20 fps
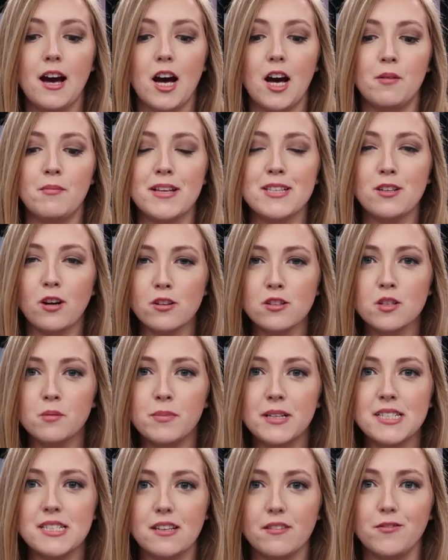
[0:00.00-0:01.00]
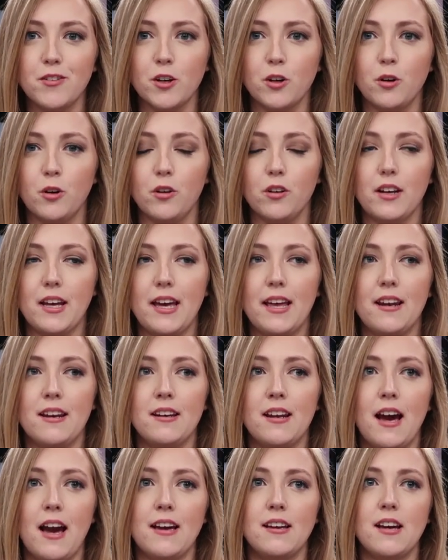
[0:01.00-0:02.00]
it's also been difficult,
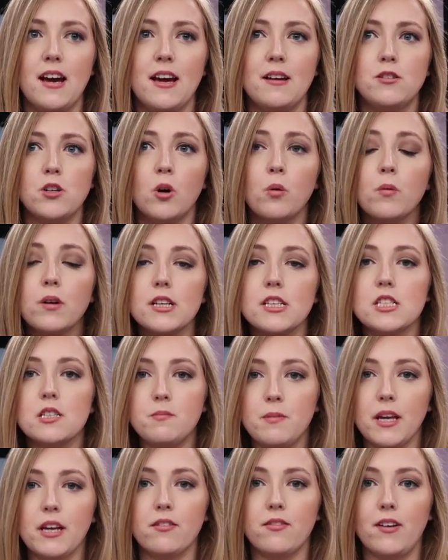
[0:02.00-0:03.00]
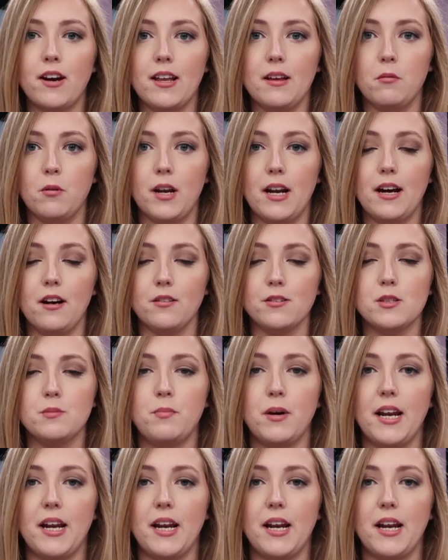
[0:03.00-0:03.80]
and I don't want to speak for anyone else,